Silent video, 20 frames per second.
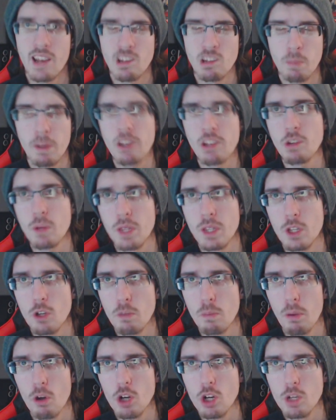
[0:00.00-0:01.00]
especially with
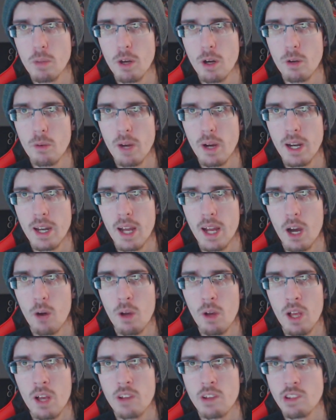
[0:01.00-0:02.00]
new Pokemon right
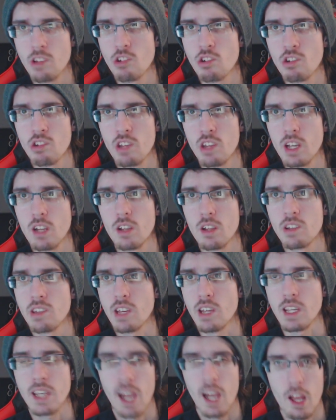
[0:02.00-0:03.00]
now, such as, like, let's
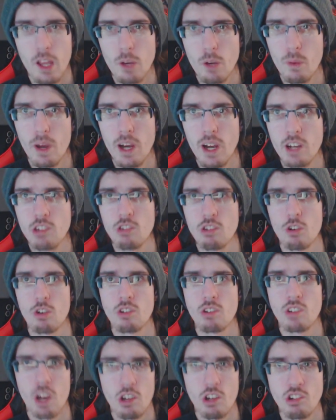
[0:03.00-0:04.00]
say Calyrex
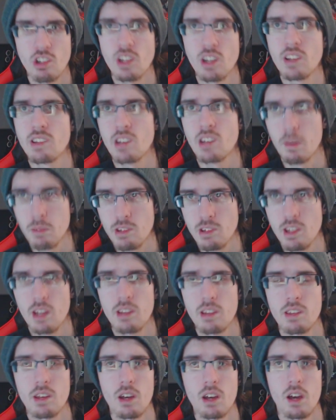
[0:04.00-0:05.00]
or Zacian,
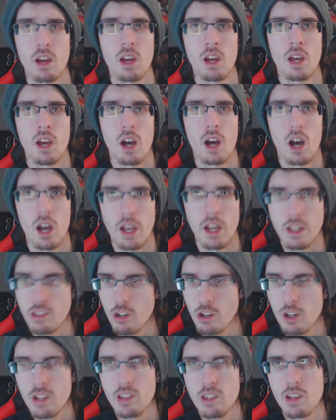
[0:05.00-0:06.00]
Zamazenta,
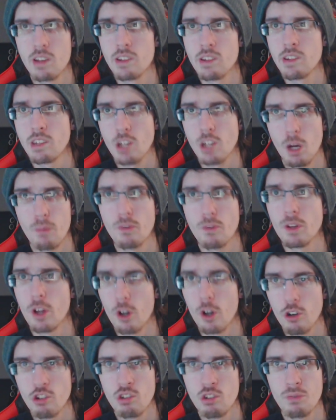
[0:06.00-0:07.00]
Eternatus, Cubfree, the
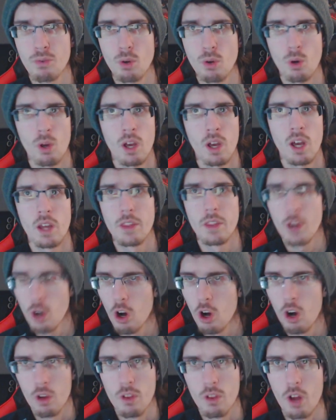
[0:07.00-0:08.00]
Urshifu, they're
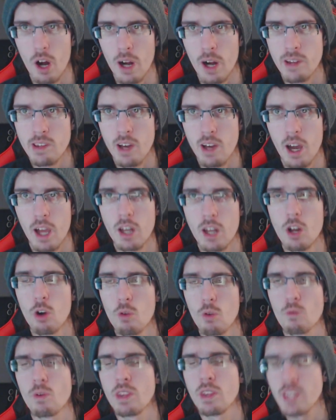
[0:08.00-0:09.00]
all locked. I
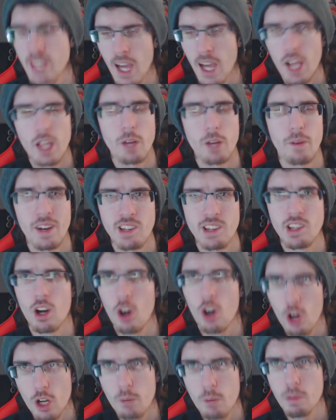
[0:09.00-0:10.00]
know with Calyrex
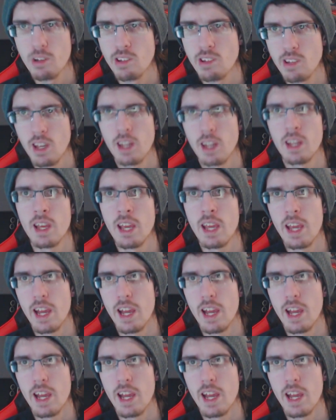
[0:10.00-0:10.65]
100%